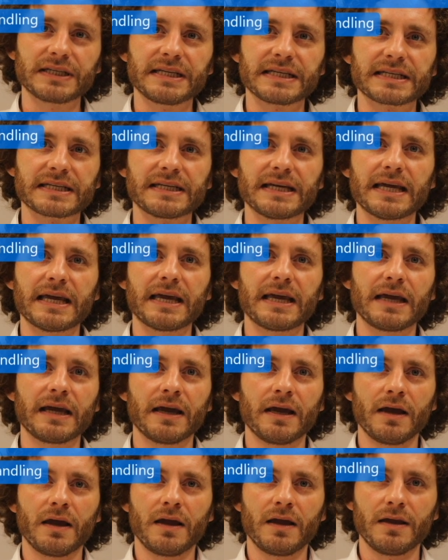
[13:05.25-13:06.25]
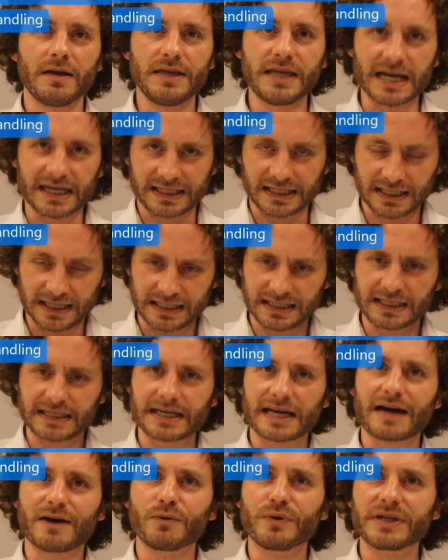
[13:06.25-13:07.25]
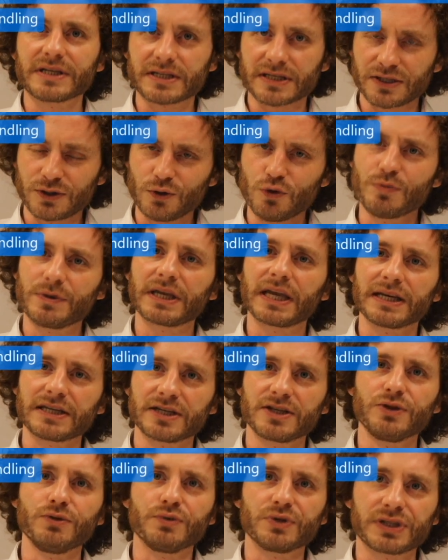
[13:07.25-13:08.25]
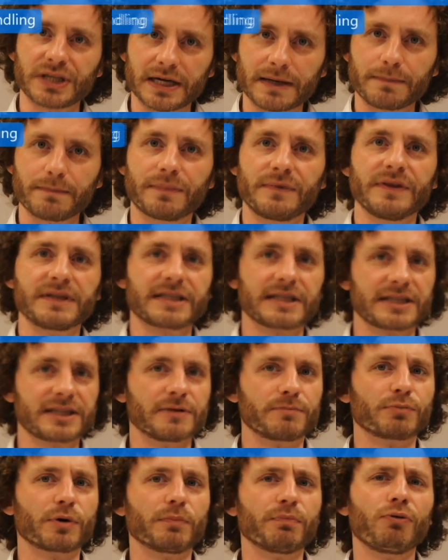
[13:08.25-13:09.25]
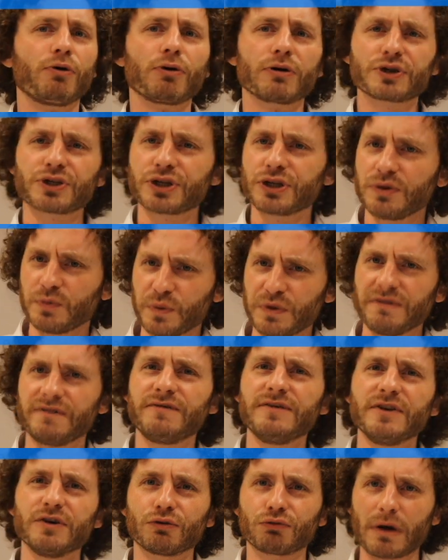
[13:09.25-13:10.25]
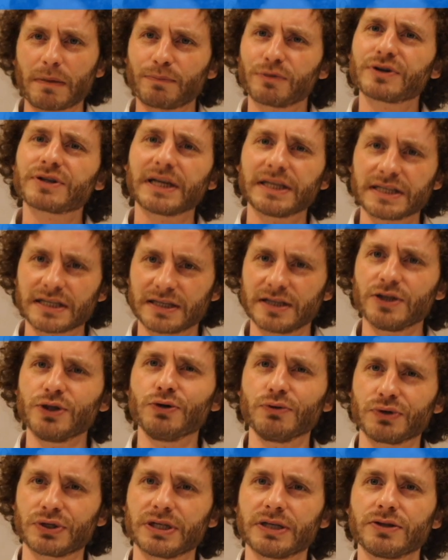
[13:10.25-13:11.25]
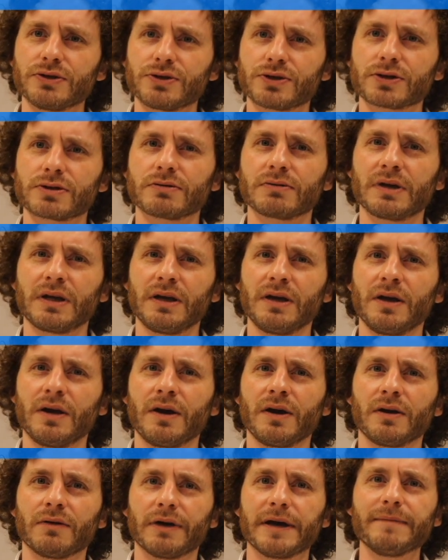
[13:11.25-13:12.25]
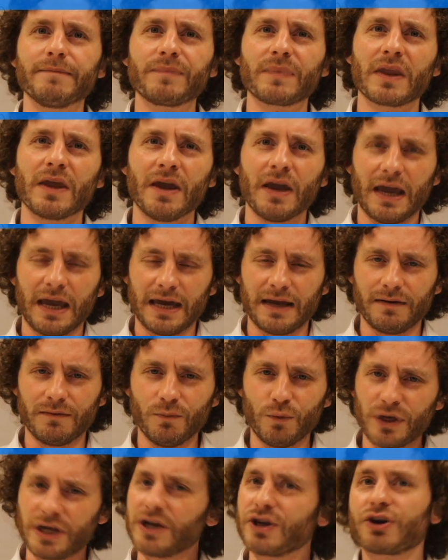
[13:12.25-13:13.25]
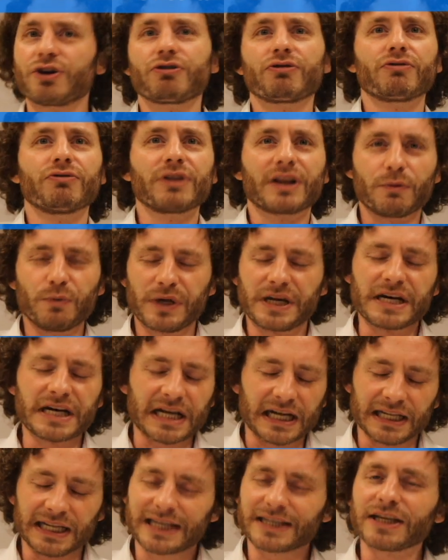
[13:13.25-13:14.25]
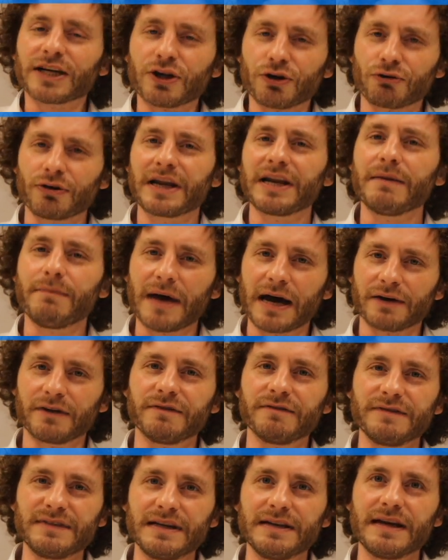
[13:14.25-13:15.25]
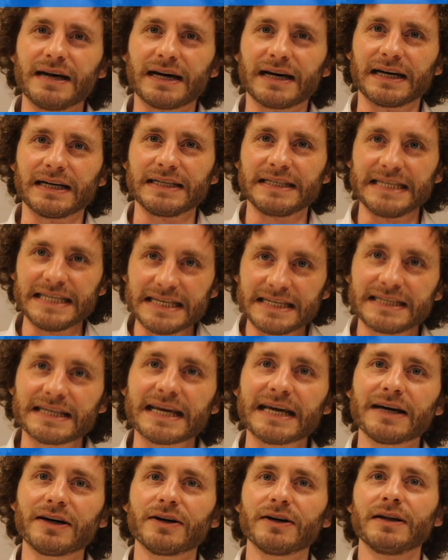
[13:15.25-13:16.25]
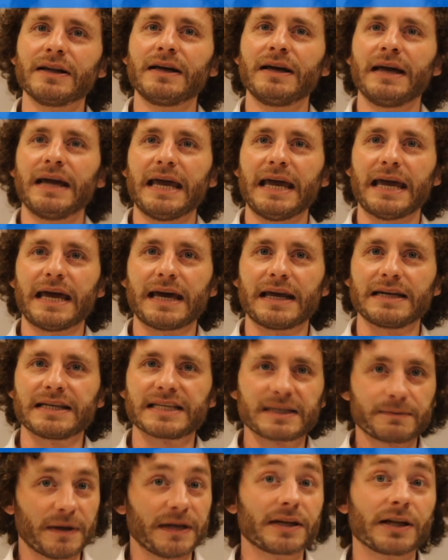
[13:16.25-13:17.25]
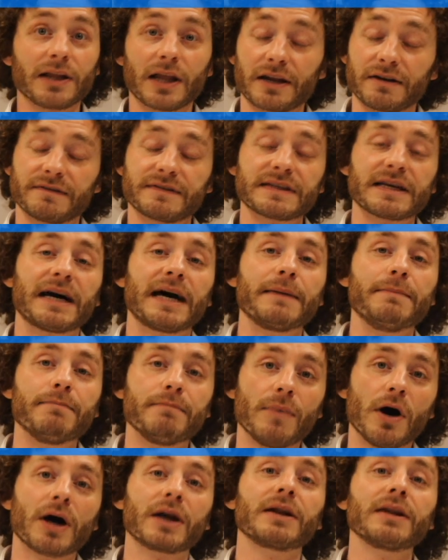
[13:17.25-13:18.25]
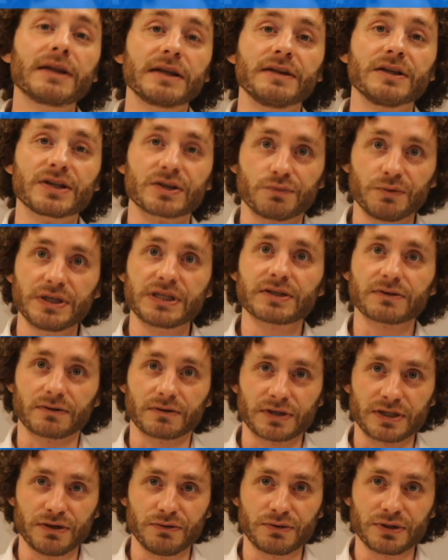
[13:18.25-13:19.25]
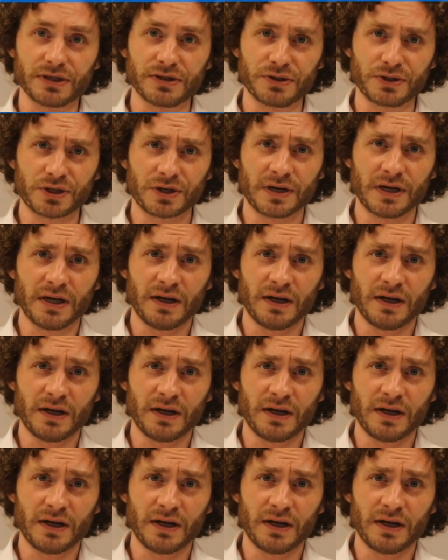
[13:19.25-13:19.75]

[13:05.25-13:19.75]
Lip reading: and say, yes, this is how we assume it gets used up, this is the proportion we feel represents the usage. Right? And we can collect a great amount of detail and spend a lot of time modeling this resource usage.